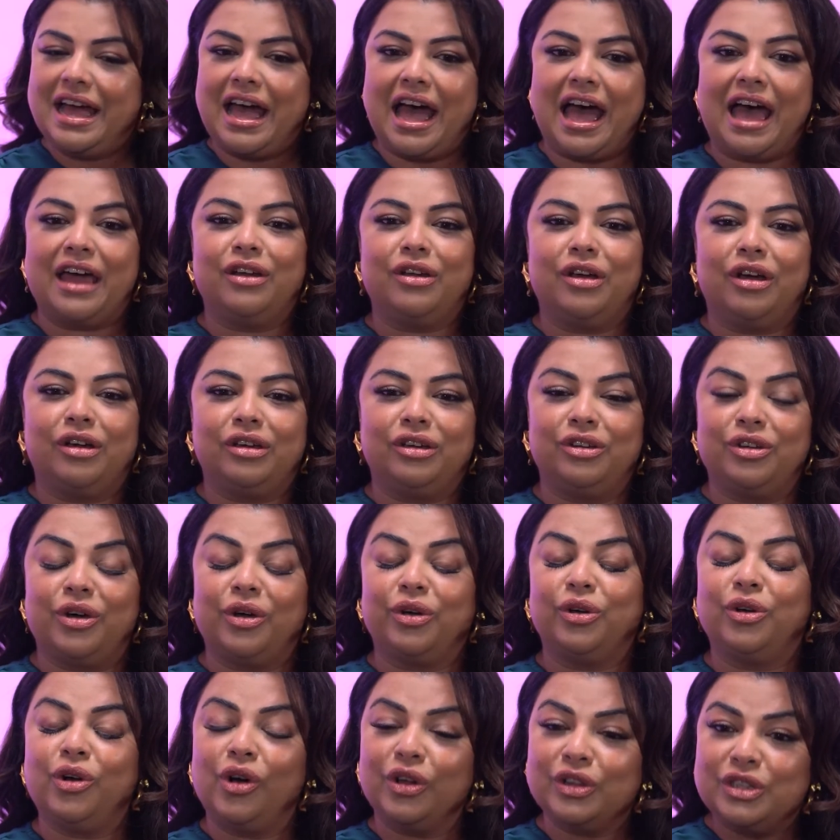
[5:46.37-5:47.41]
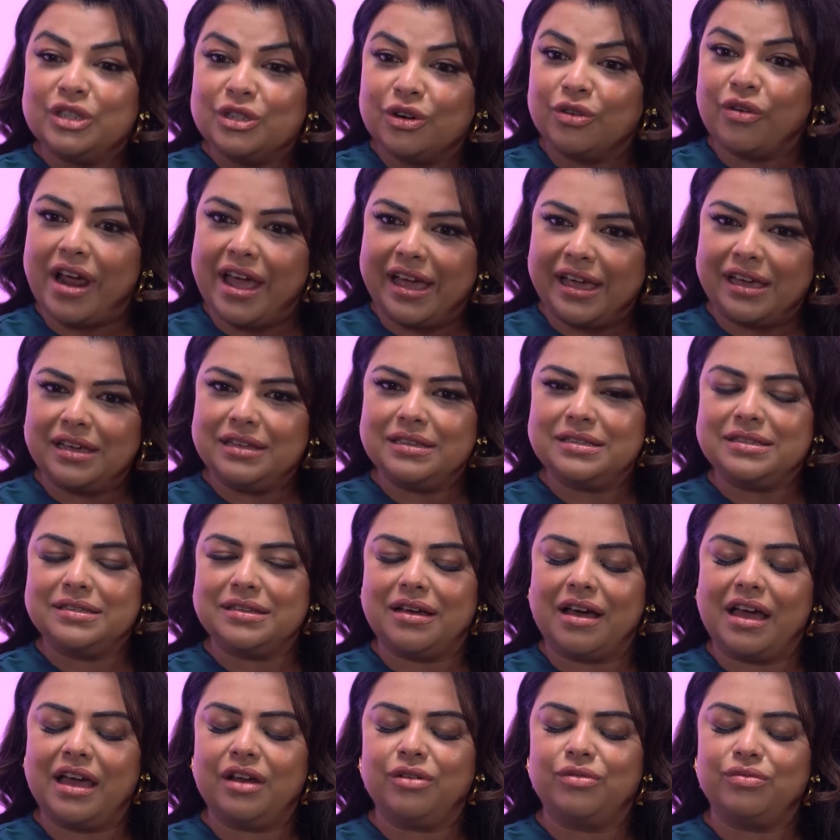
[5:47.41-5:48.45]
And, you know, in God's grace,
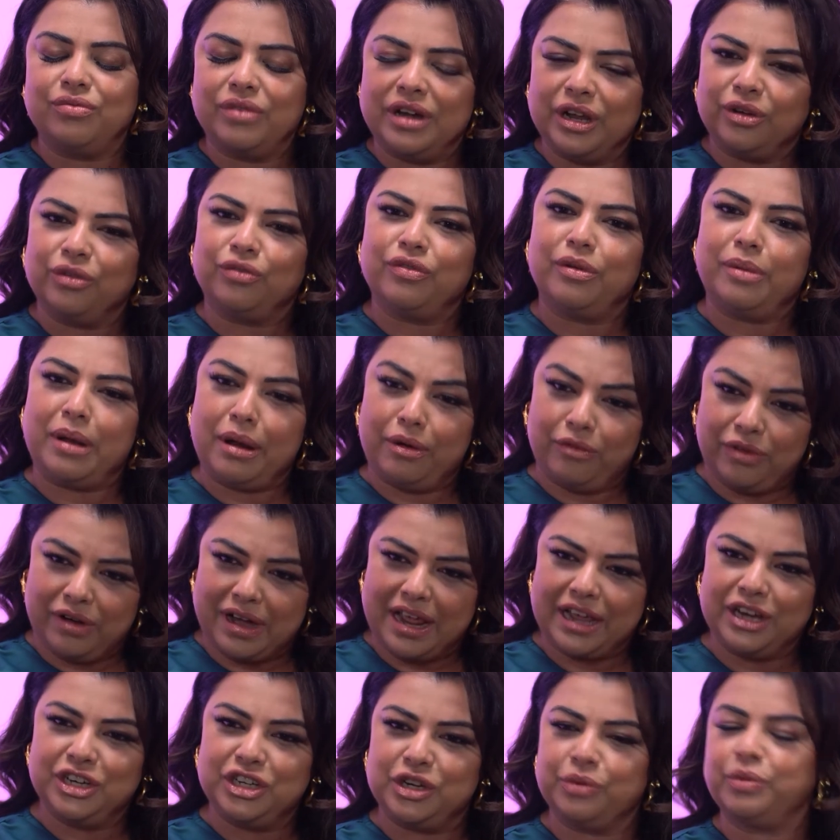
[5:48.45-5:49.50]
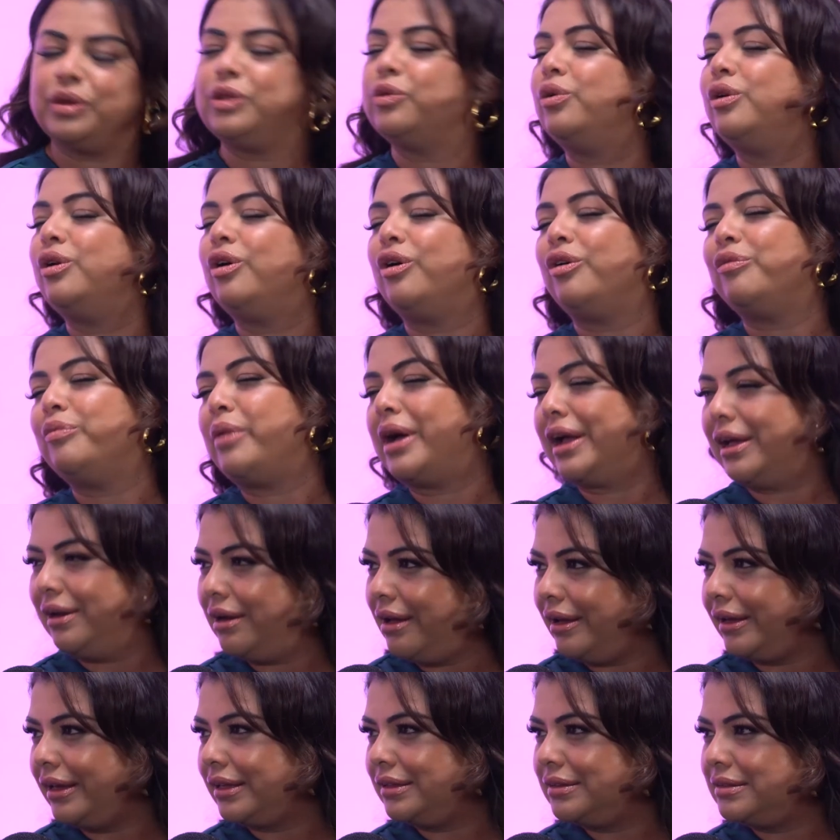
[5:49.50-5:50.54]
I had a really good re- relationship with a lot of my
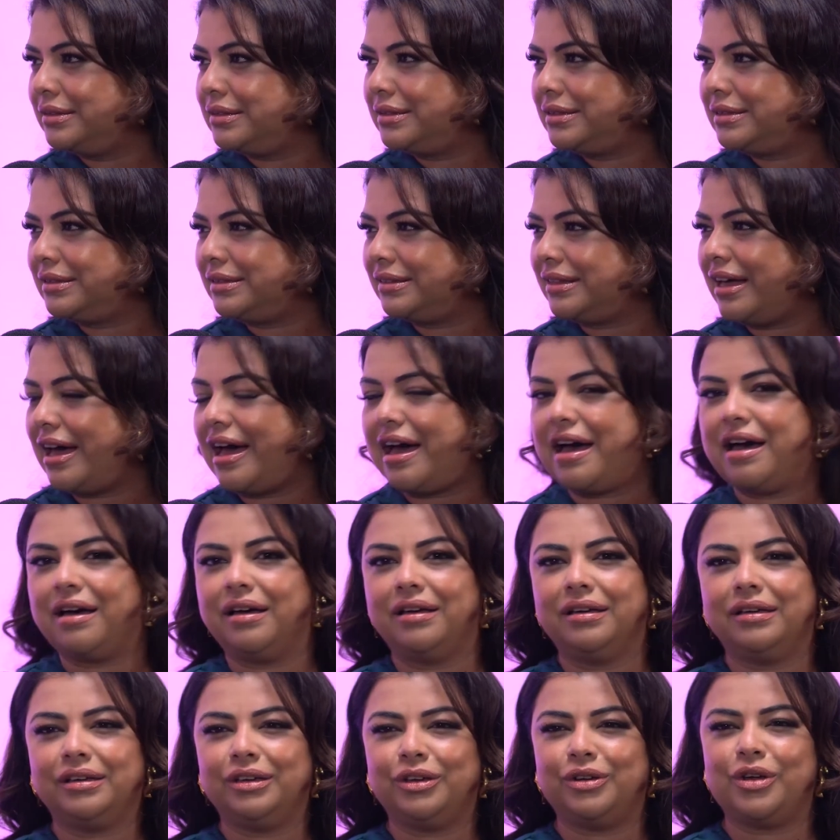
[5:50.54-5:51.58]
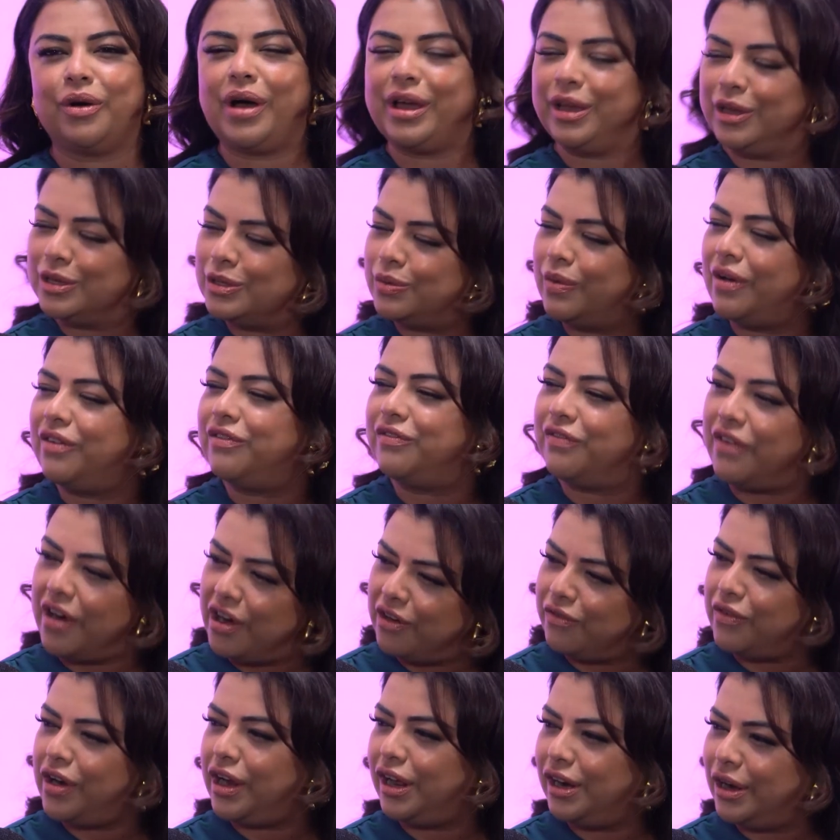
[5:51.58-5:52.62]
clients that, mm-hmm. you know, I used to work very,
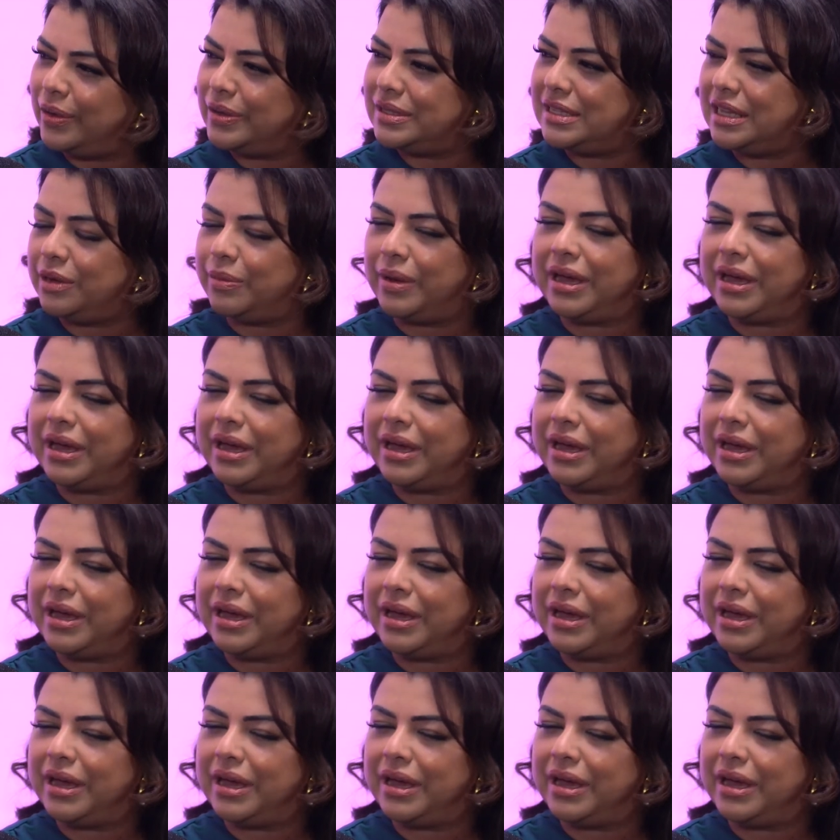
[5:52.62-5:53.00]
very closely